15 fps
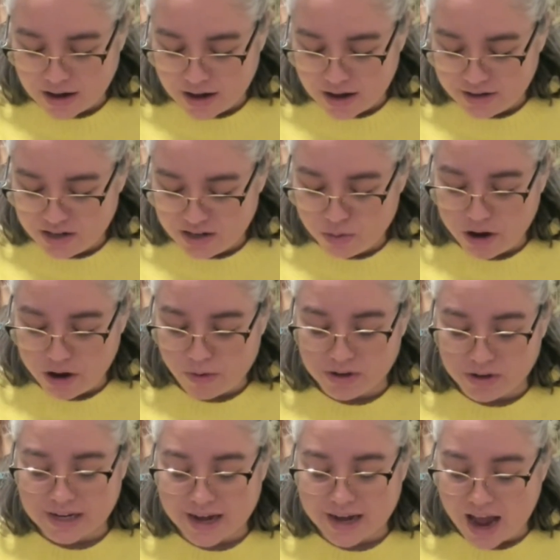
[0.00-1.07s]
gotten to the point where I
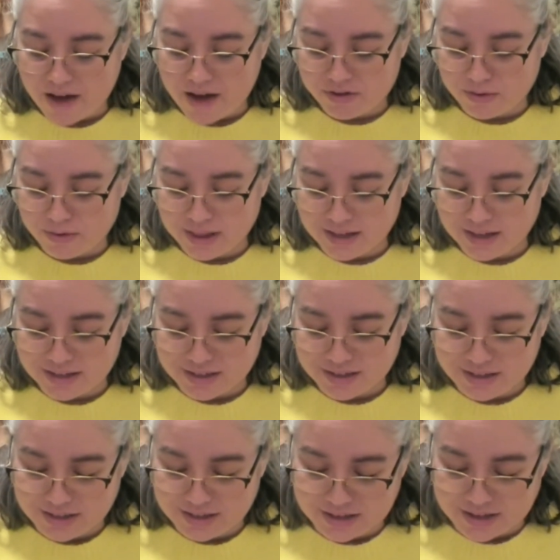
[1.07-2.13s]
was like, I have to read this because
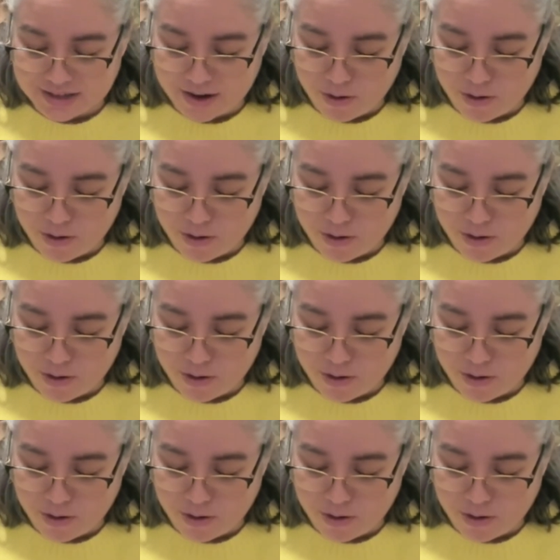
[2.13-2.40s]
this is like